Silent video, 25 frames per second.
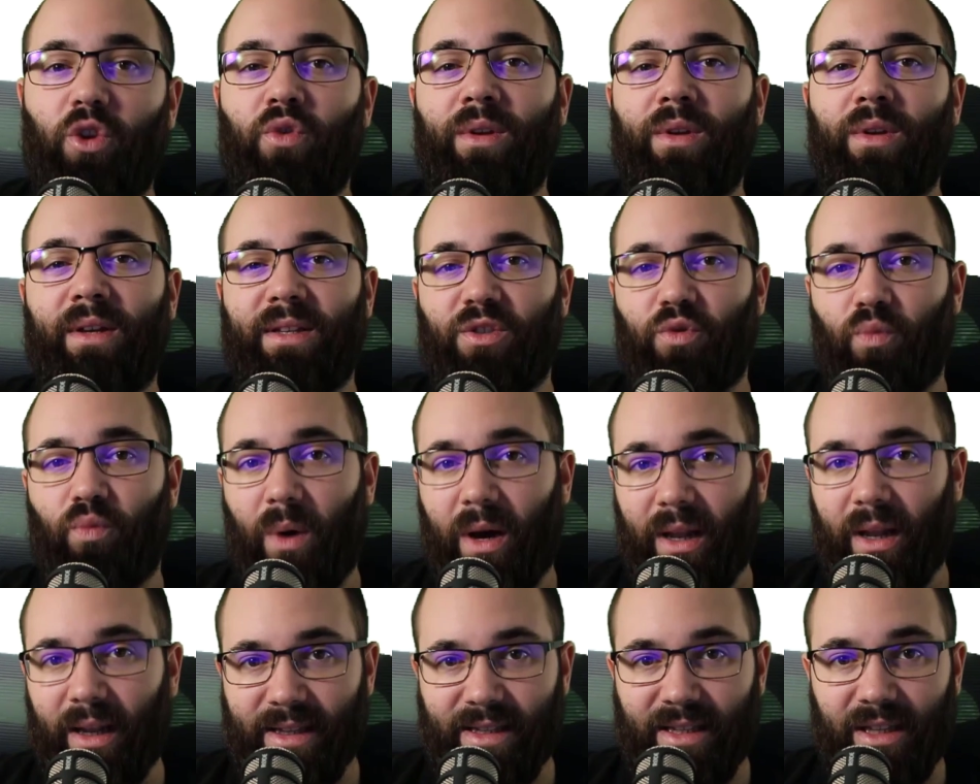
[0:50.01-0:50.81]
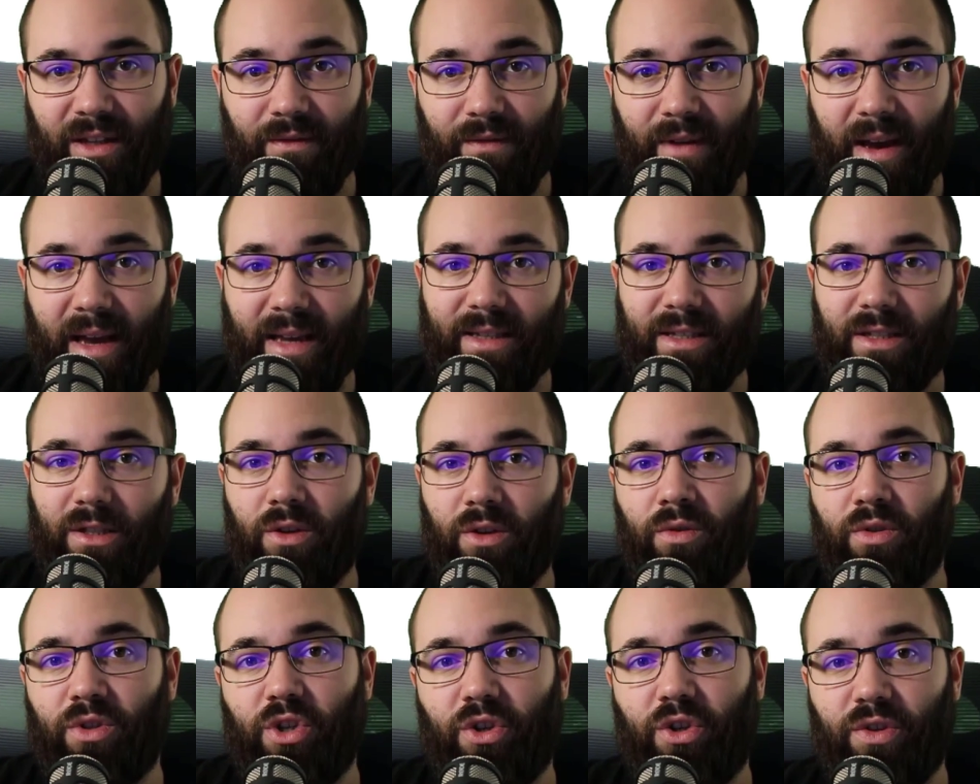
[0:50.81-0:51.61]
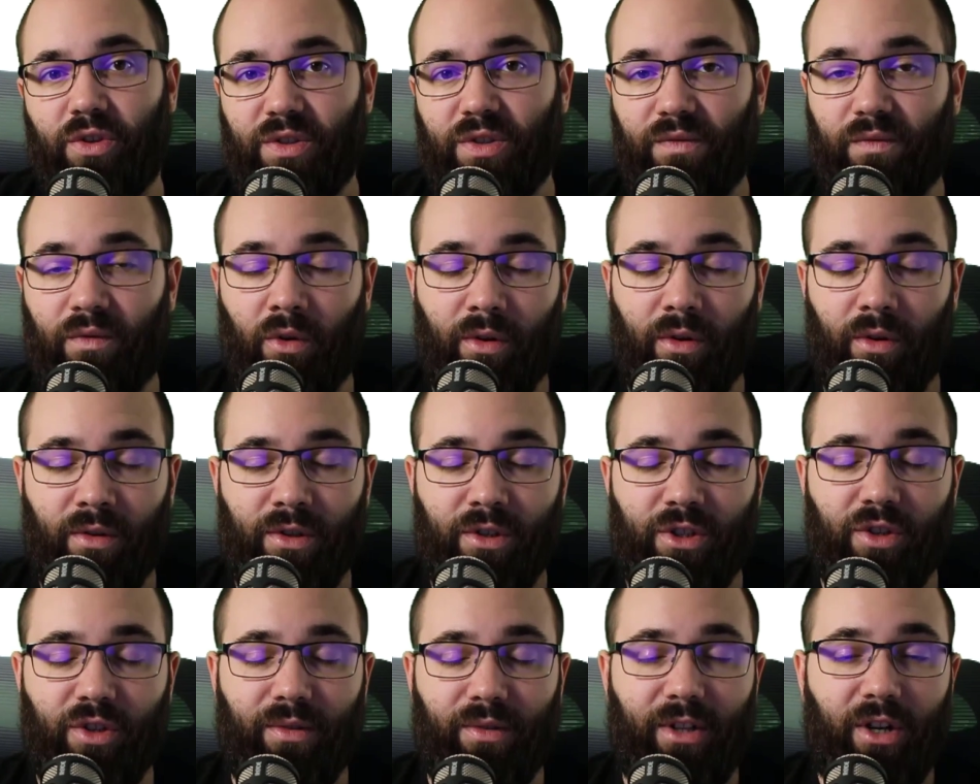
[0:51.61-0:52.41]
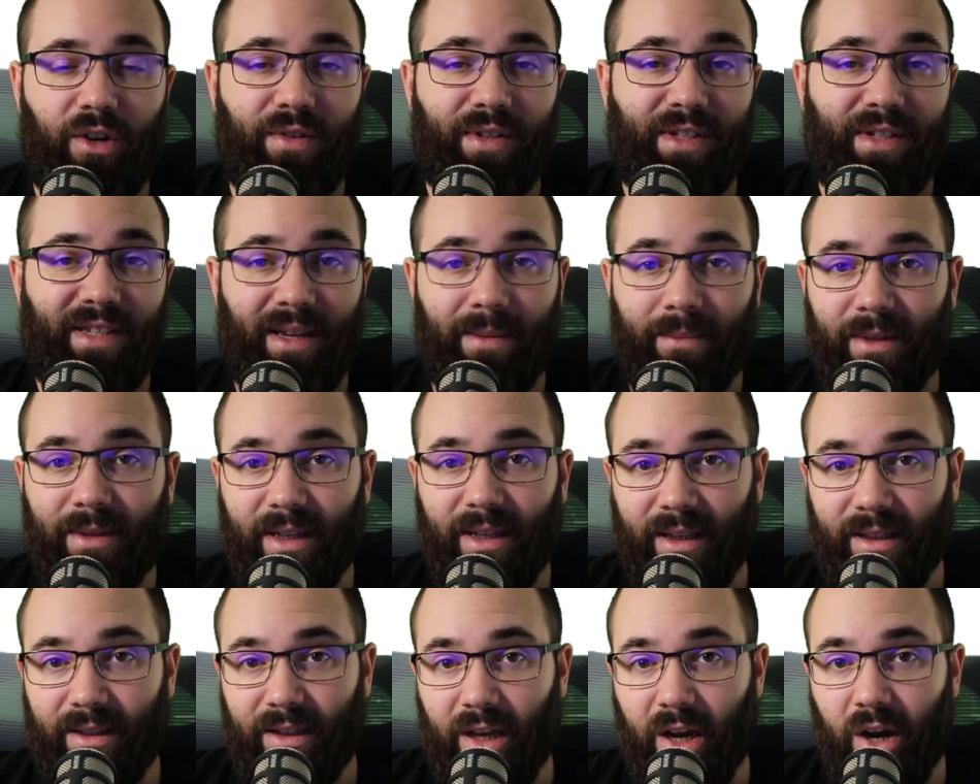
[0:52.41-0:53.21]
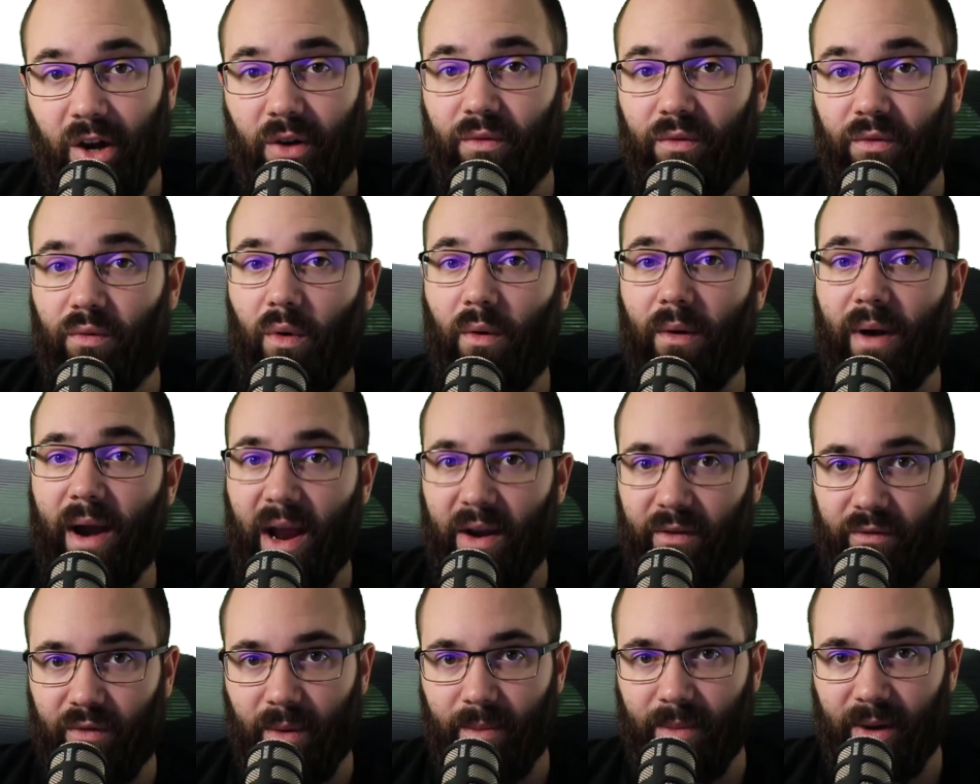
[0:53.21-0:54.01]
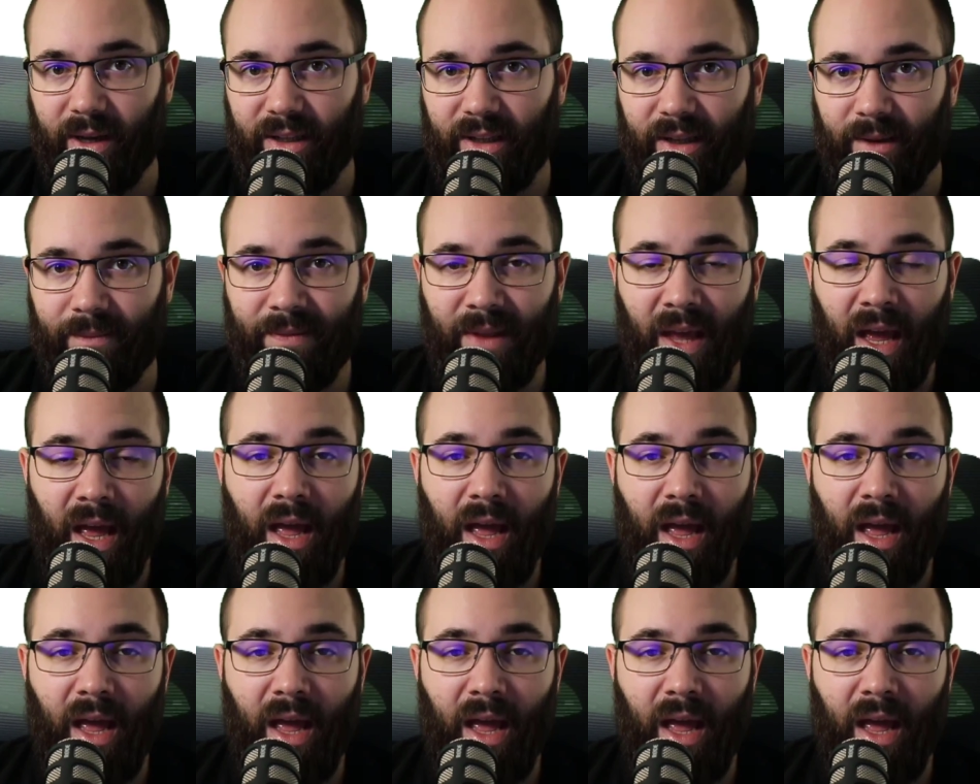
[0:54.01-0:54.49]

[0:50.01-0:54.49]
as well as advanced users, so there is something there for everybody.